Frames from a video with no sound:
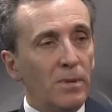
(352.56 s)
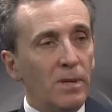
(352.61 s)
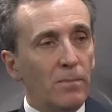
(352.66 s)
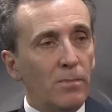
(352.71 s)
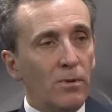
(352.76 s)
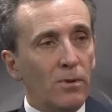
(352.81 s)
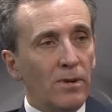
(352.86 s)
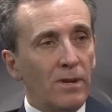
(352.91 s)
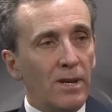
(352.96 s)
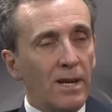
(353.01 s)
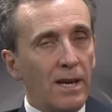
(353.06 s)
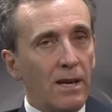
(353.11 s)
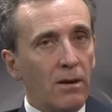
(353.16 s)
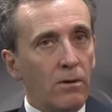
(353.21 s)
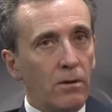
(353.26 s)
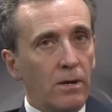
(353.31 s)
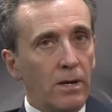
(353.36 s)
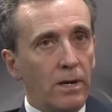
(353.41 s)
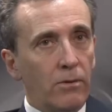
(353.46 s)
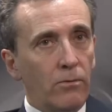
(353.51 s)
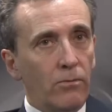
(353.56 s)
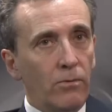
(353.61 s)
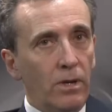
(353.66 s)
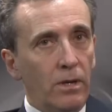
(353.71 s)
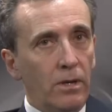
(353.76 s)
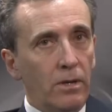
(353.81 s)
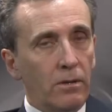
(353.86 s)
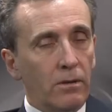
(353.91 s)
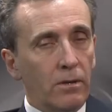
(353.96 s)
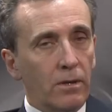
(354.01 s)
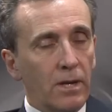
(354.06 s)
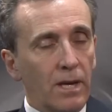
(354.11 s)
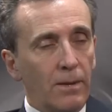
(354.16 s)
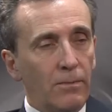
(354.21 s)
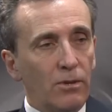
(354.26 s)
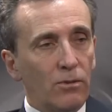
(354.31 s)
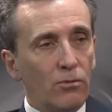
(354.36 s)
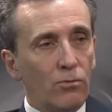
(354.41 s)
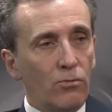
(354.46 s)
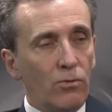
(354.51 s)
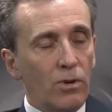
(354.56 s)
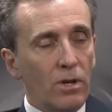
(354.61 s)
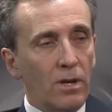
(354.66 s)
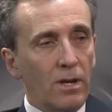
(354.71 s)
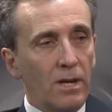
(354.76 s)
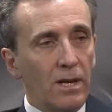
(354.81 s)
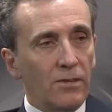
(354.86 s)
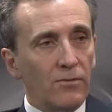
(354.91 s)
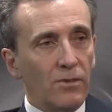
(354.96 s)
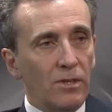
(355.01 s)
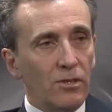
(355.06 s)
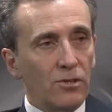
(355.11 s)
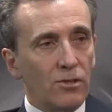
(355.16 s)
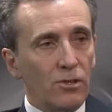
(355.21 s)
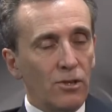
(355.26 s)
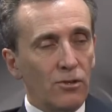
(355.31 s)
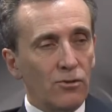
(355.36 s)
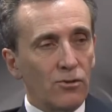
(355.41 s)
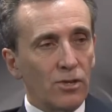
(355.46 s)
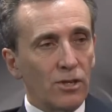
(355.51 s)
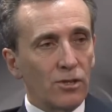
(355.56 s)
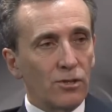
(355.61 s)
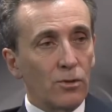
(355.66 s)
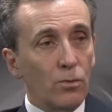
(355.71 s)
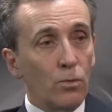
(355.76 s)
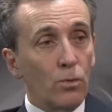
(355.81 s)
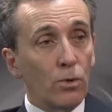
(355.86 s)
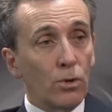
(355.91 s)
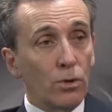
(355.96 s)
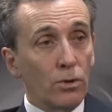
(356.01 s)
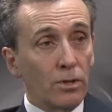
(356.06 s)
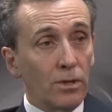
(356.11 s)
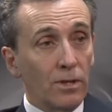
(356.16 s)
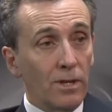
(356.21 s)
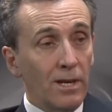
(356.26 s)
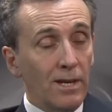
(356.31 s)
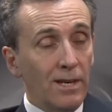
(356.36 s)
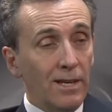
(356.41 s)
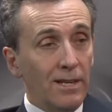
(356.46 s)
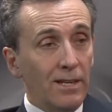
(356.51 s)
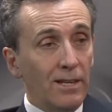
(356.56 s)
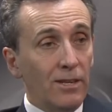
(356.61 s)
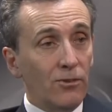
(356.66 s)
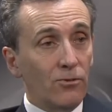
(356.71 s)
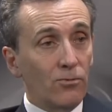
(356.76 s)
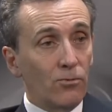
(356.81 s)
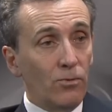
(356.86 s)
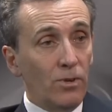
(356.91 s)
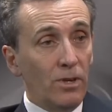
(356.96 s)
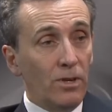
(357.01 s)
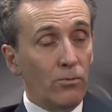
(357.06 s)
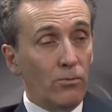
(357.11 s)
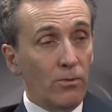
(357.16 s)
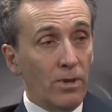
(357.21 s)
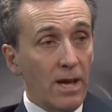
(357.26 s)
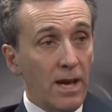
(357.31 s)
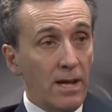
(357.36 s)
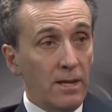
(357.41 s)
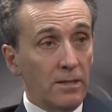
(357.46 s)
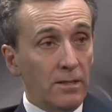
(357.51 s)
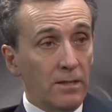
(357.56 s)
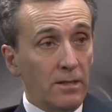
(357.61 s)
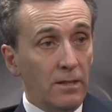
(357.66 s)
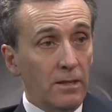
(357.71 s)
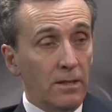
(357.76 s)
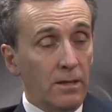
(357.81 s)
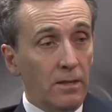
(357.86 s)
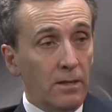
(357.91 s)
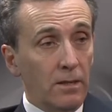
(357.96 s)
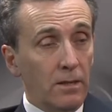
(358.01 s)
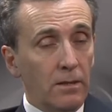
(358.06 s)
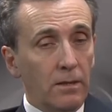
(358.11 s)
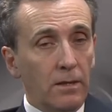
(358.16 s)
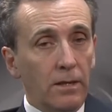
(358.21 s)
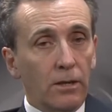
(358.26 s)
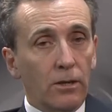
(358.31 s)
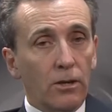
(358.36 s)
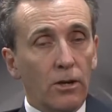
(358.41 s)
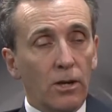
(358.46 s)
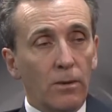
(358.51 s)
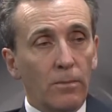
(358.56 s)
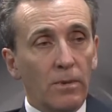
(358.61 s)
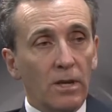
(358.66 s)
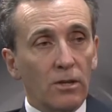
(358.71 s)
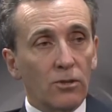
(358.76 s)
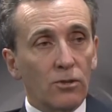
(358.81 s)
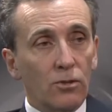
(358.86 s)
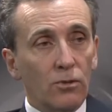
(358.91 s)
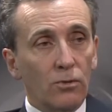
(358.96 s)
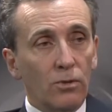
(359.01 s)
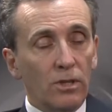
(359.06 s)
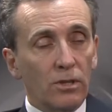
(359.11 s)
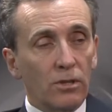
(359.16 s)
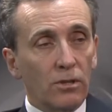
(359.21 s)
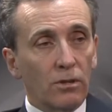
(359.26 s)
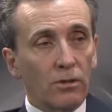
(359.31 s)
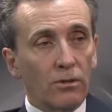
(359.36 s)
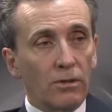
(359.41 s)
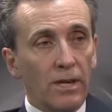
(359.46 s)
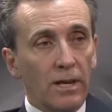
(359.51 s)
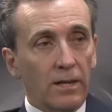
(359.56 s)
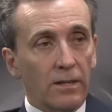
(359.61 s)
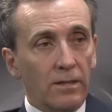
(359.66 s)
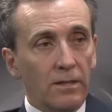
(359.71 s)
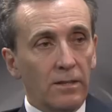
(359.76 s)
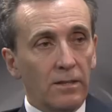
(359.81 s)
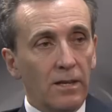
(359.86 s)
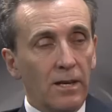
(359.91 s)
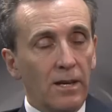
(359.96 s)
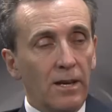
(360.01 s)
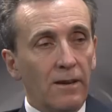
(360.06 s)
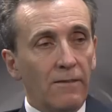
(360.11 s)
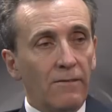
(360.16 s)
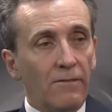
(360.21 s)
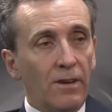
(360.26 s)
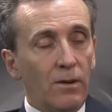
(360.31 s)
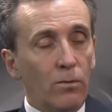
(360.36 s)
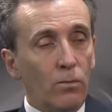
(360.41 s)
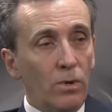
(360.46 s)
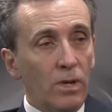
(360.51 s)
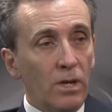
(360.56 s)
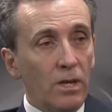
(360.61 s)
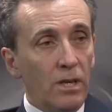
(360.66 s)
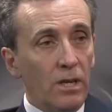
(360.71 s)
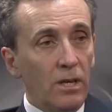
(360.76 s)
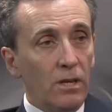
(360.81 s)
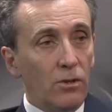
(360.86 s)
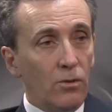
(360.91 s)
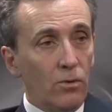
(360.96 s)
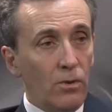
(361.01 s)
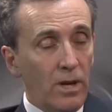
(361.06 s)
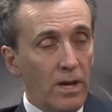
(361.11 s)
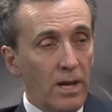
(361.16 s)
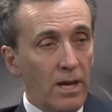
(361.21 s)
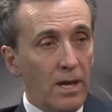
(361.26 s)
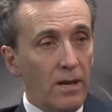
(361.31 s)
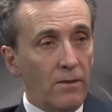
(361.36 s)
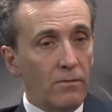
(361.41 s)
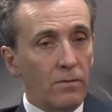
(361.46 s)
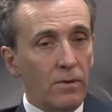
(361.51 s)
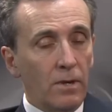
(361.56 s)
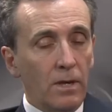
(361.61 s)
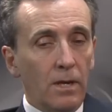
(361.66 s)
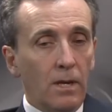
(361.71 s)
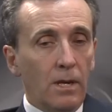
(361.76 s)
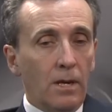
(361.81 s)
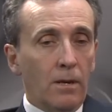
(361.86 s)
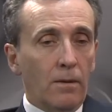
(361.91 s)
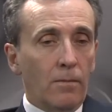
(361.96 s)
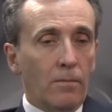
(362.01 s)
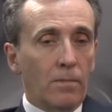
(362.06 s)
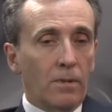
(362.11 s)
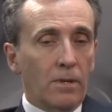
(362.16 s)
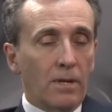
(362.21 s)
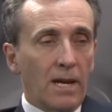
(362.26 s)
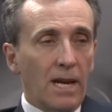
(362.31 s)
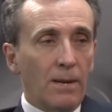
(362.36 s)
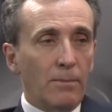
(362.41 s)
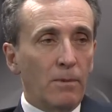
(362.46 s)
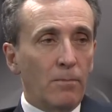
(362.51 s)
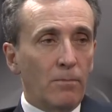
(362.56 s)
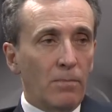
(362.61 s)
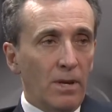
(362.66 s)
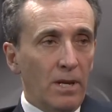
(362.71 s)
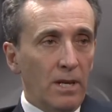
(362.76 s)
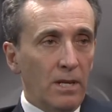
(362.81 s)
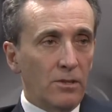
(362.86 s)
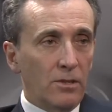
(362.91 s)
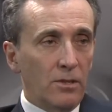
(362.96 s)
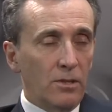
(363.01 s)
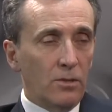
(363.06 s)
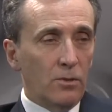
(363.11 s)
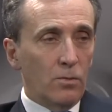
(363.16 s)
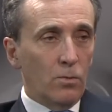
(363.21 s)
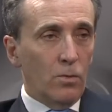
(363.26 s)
people now are really coming to realize that it's not just a word, it's really reality. Economy are so interconnected that we need to have time and places